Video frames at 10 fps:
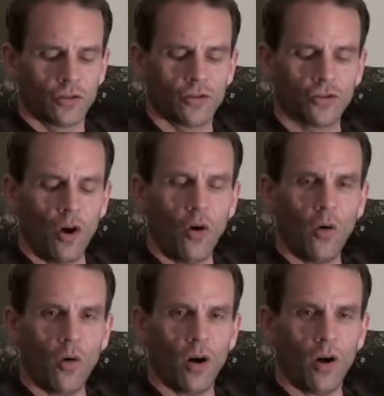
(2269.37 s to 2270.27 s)

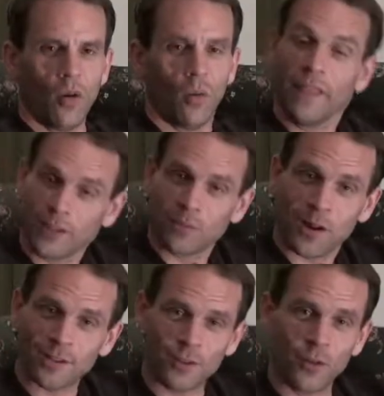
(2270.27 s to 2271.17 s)
So when this
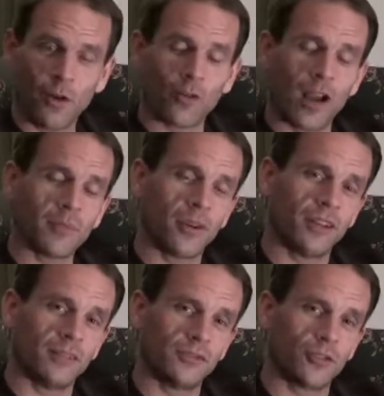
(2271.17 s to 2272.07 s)
project is over, I'm
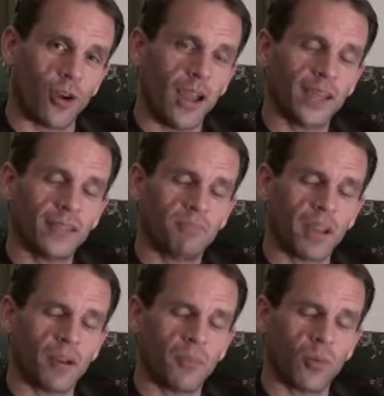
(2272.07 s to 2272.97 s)
going to try
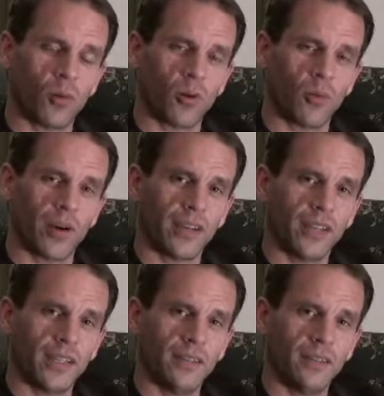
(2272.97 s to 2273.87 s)
and pick up the work where
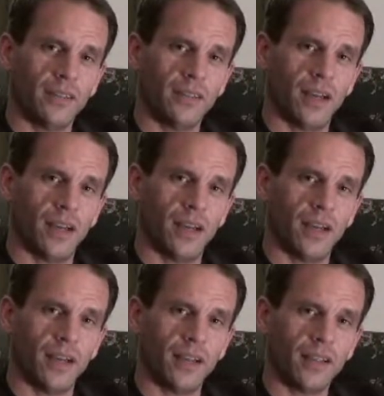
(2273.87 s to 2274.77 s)
he
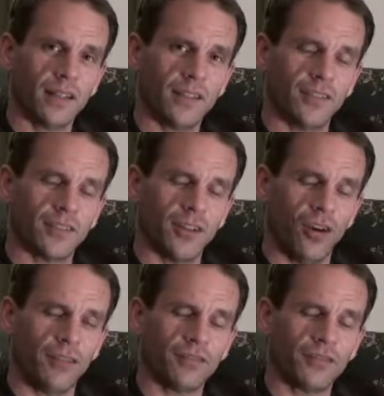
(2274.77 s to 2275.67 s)
left it
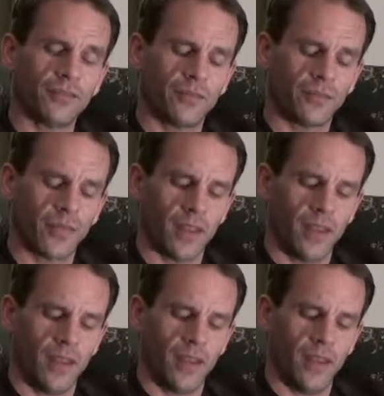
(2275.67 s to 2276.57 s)
off.
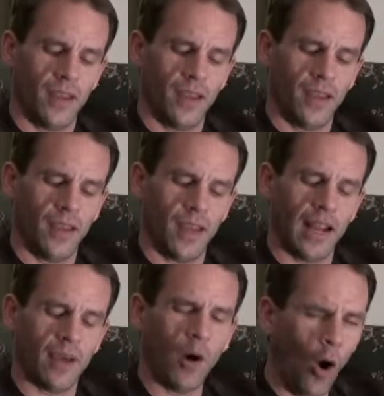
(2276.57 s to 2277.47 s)

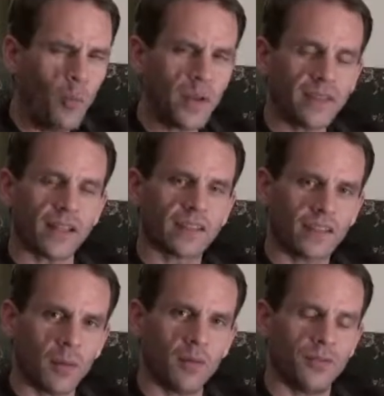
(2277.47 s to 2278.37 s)
And I'm hoping that
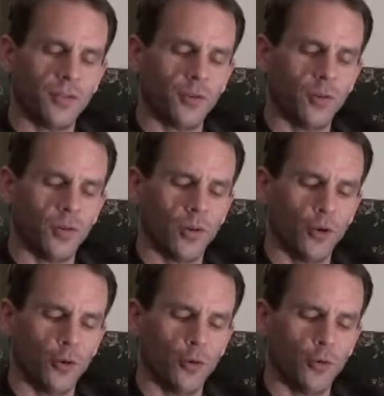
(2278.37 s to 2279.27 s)
some of you
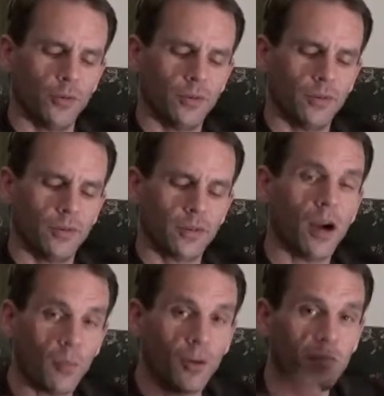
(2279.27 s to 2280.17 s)
who
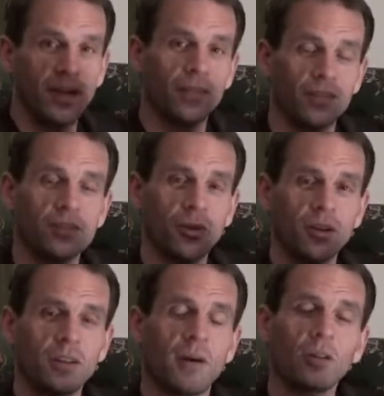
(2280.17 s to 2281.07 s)
come with me on this
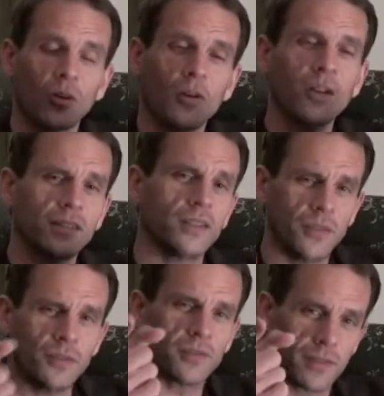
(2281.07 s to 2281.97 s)
journey about learning to
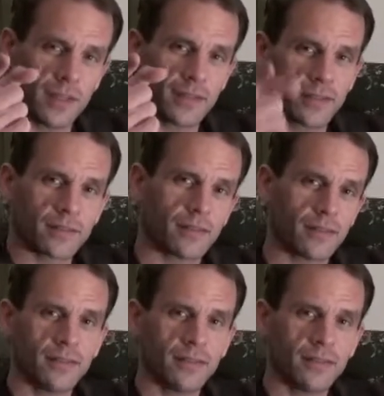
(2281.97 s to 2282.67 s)
use this